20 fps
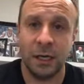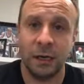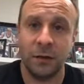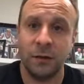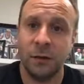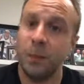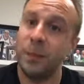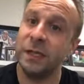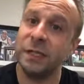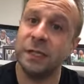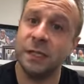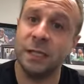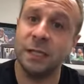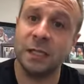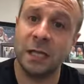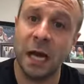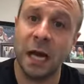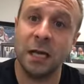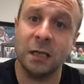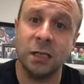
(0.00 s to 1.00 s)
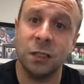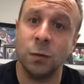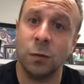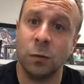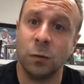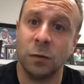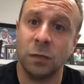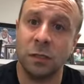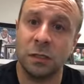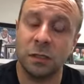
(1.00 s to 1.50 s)
the business side of
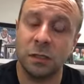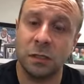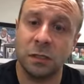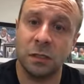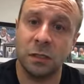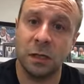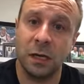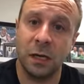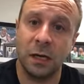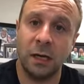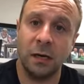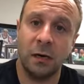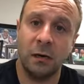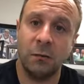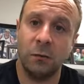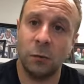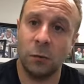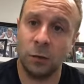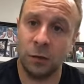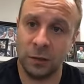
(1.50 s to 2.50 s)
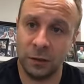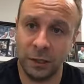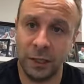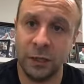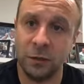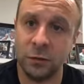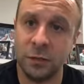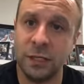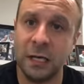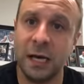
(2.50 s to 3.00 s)
sports or the
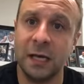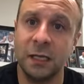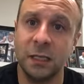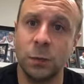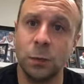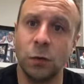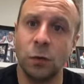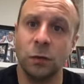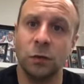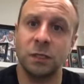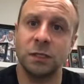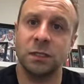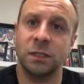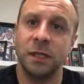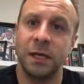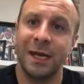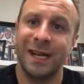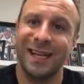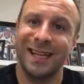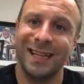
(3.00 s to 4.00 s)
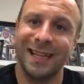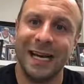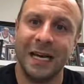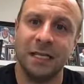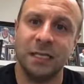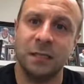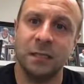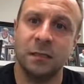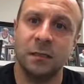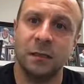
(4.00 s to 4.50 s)
legal side of sports.
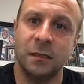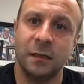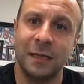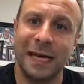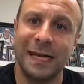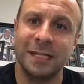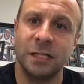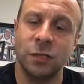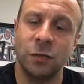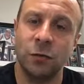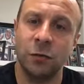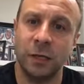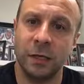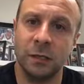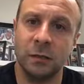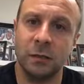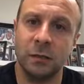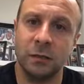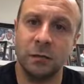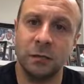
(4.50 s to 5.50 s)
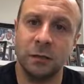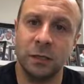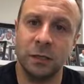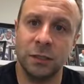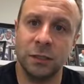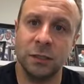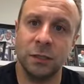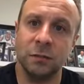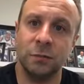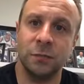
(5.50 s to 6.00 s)
That's critical in
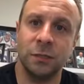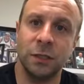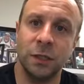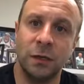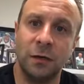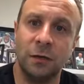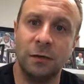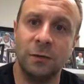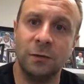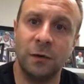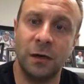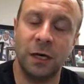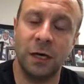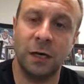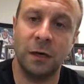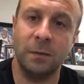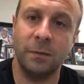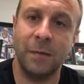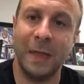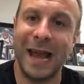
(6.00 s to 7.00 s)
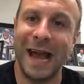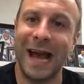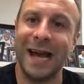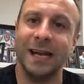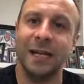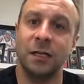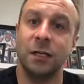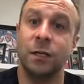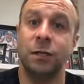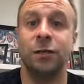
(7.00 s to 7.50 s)
terms of
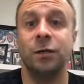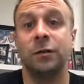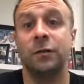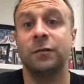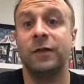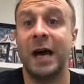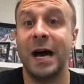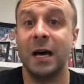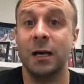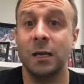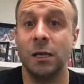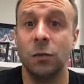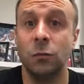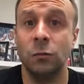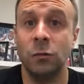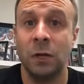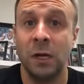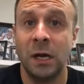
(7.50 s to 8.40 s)
adding to your value